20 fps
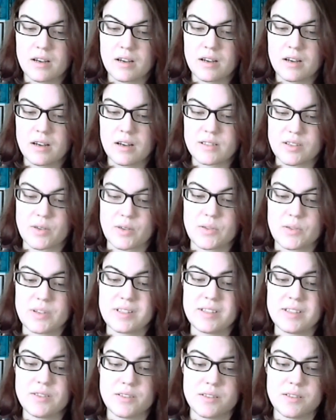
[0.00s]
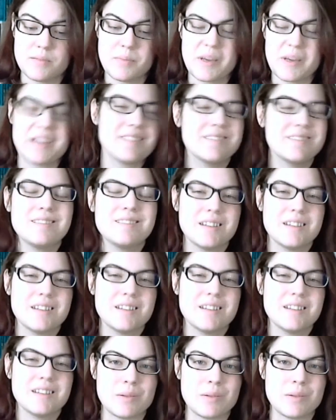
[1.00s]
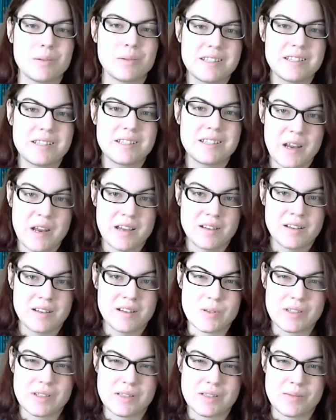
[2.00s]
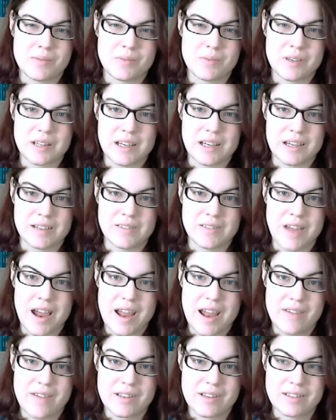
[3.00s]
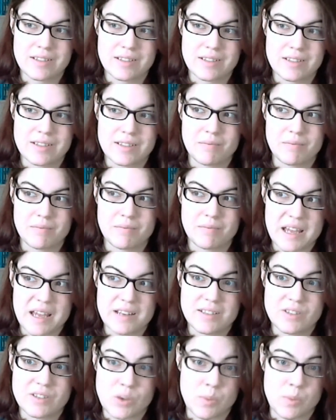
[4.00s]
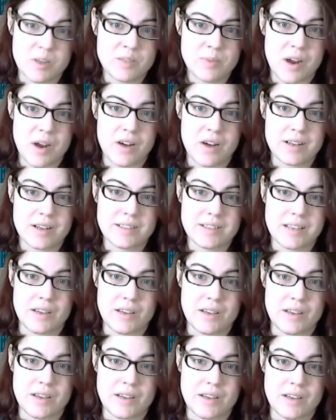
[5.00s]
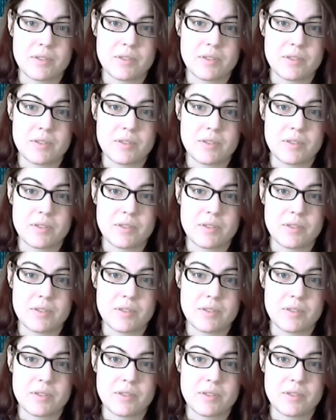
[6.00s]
So this but you know, it's spinning, so it doesn't really, I haven't made so much progress that you'd be able to